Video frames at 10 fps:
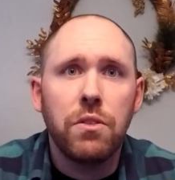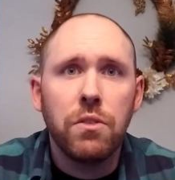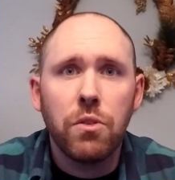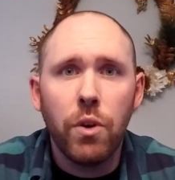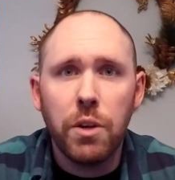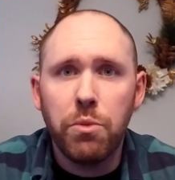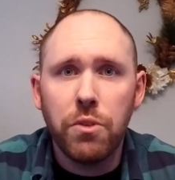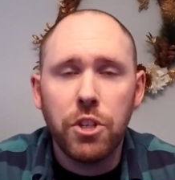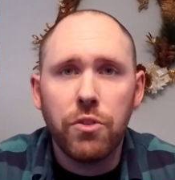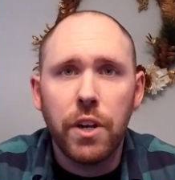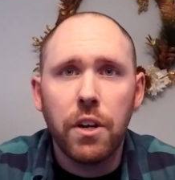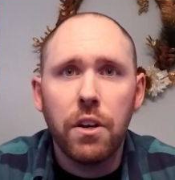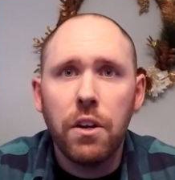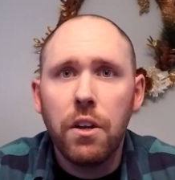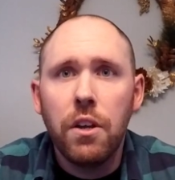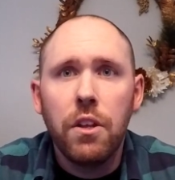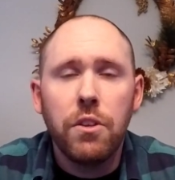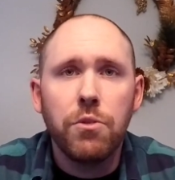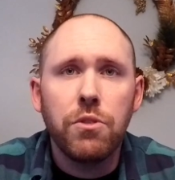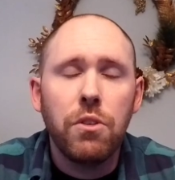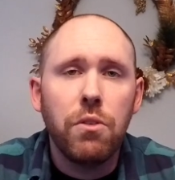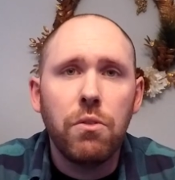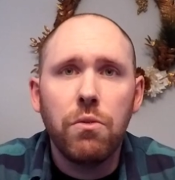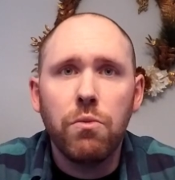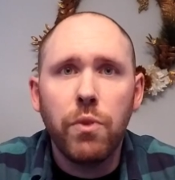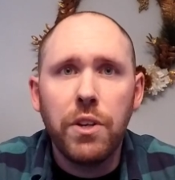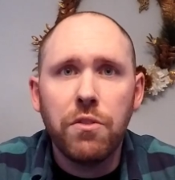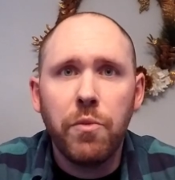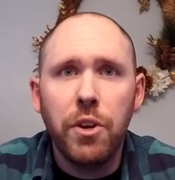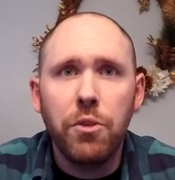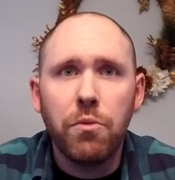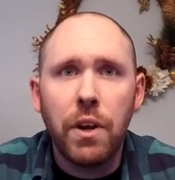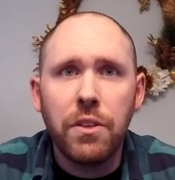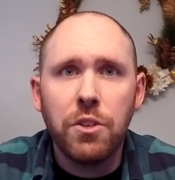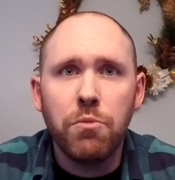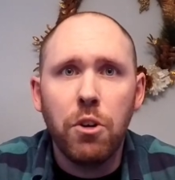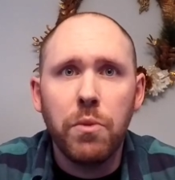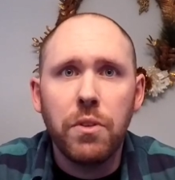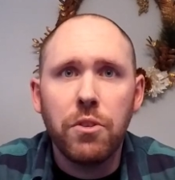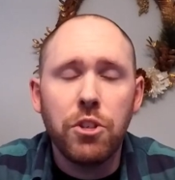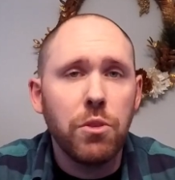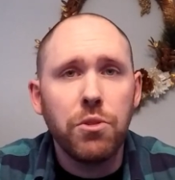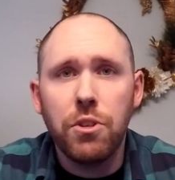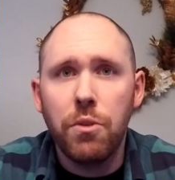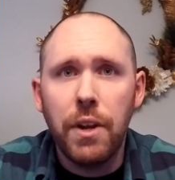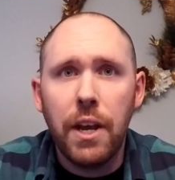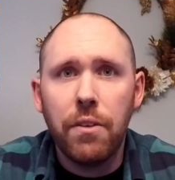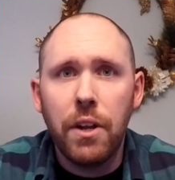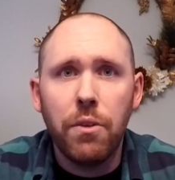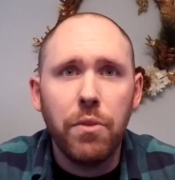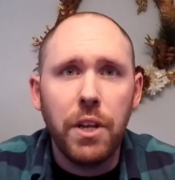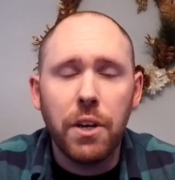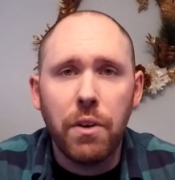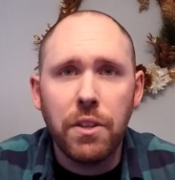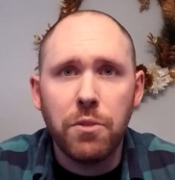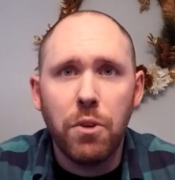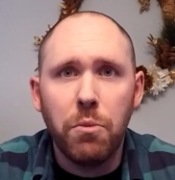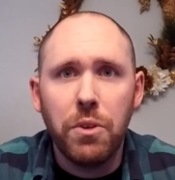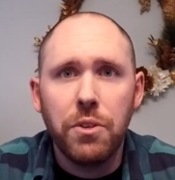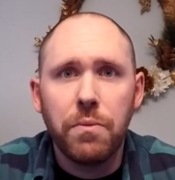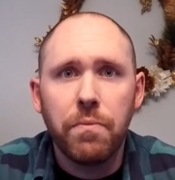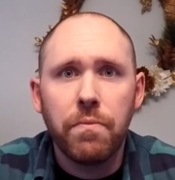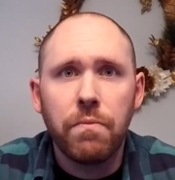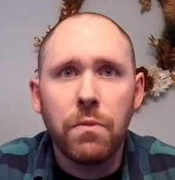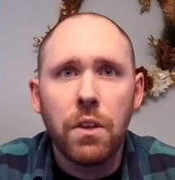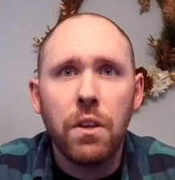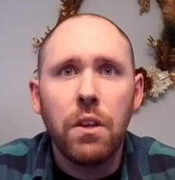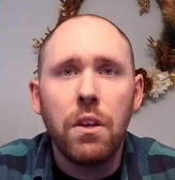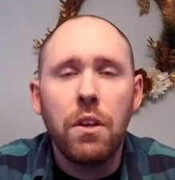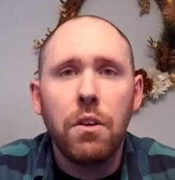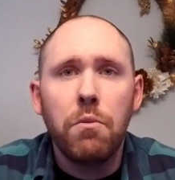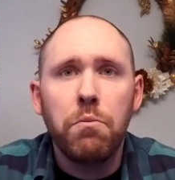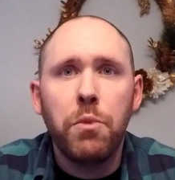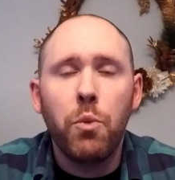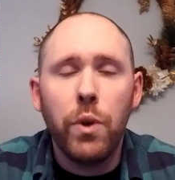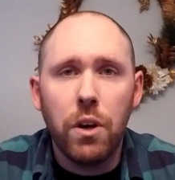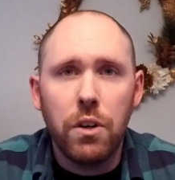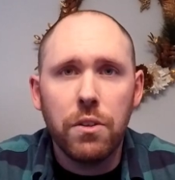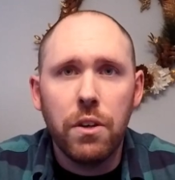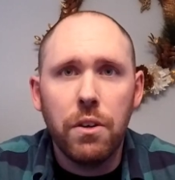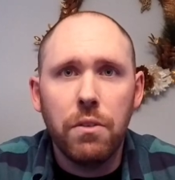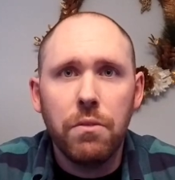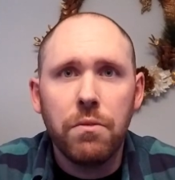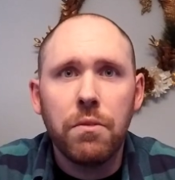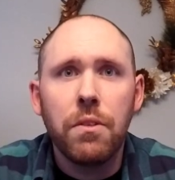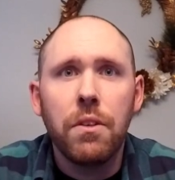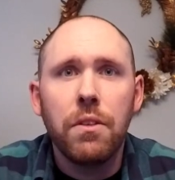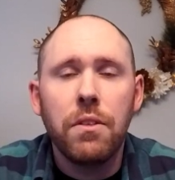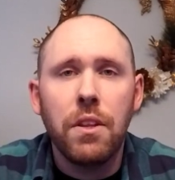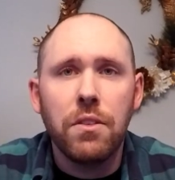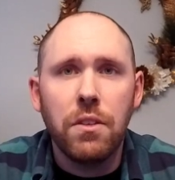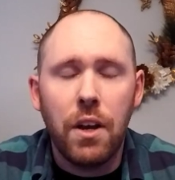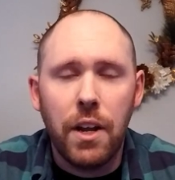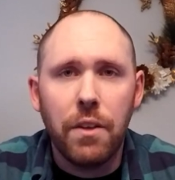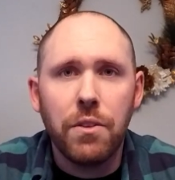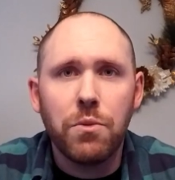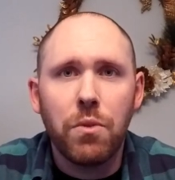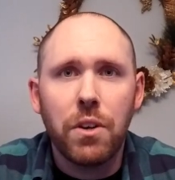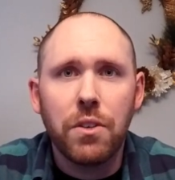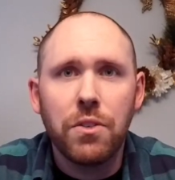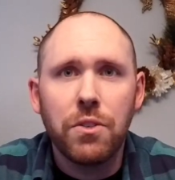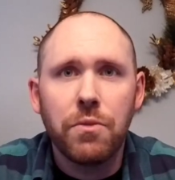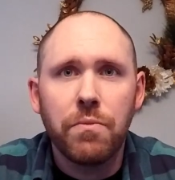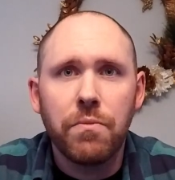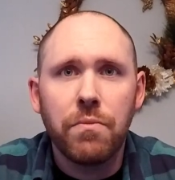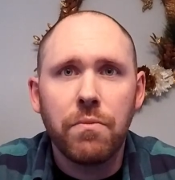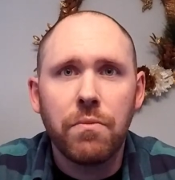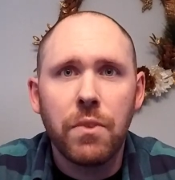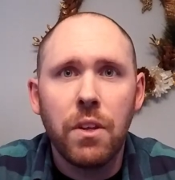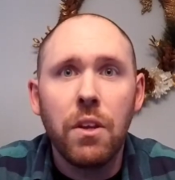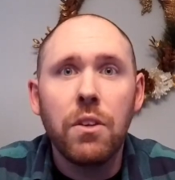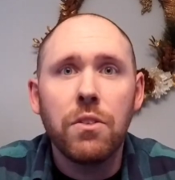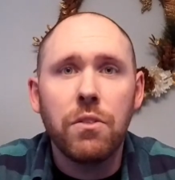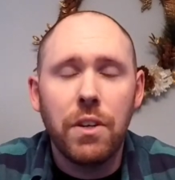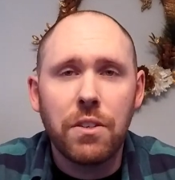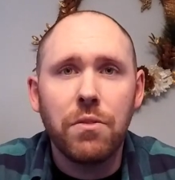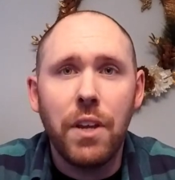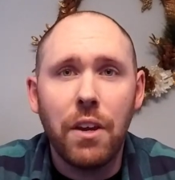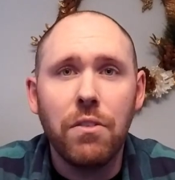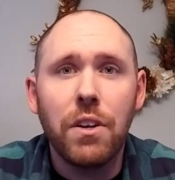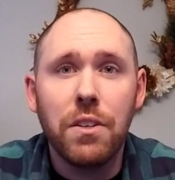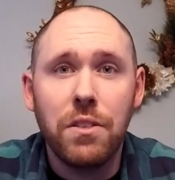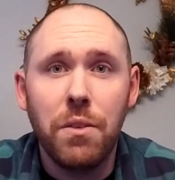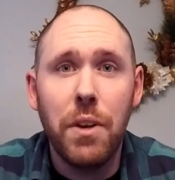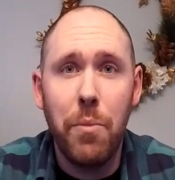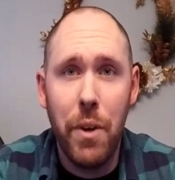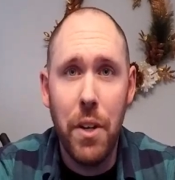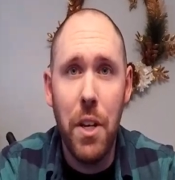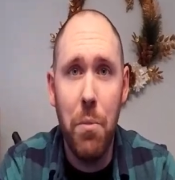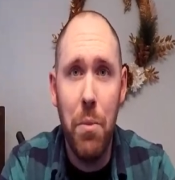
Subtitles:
going to pull the trigger. There's no reason for me to do it right this moment. There's no snow down. I don't need it right this moment. But we all know it's not how this works. So let's go take a look and see what I picked up.